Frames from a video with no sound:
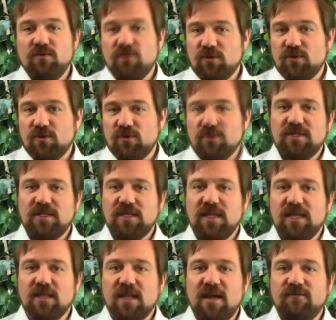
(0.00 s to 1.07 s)
Through the use of
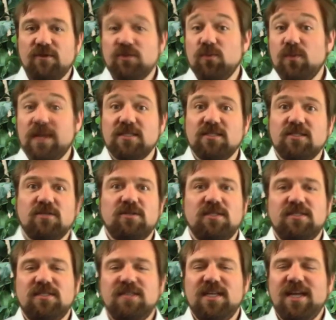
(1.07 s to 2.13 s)
these levels, we can start
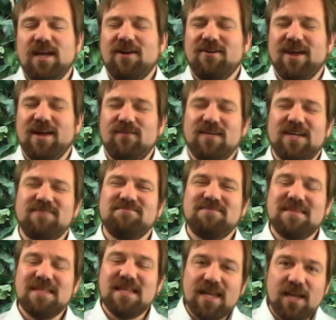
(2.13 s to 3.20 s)
to see, all right, well,
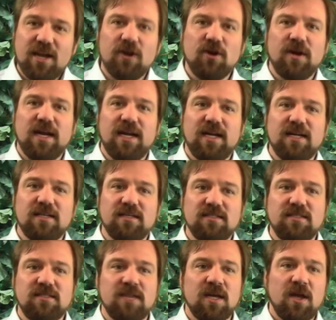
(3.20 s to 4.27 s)
here
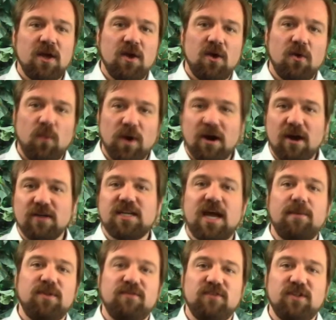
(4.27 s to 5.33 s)
is where our
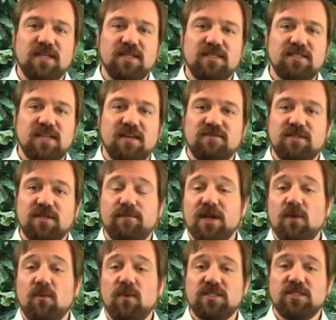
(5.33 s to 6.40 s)
top level is. If
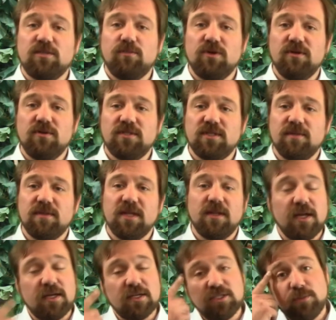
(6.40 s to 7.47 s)
somebody wants to produce something
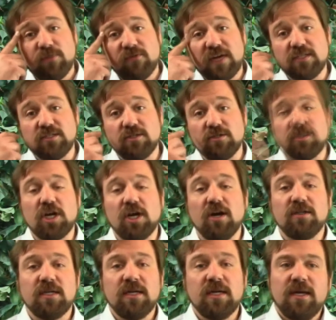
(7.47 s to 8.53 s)
like a supervisor
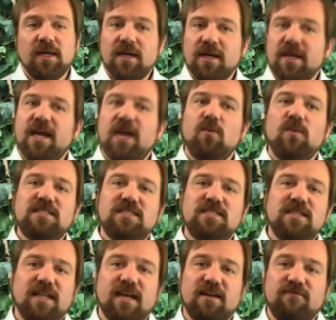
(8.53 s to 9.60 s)
chart, can we
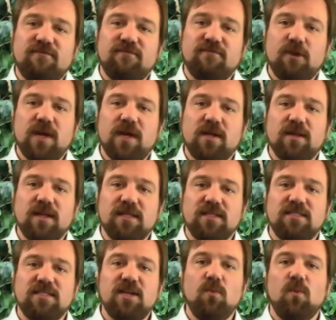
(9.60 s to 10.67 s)
see that very quickly
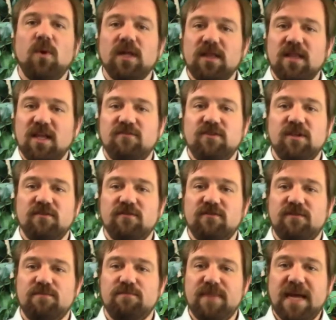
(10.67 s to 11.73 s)
and see what level
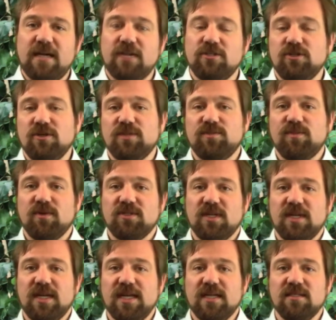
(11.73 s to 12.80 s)
of manager this
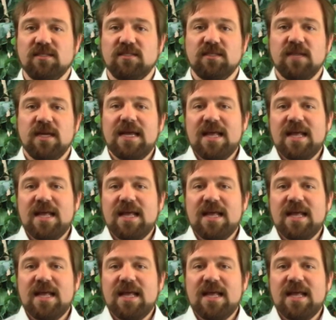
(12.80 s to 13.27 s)
person is?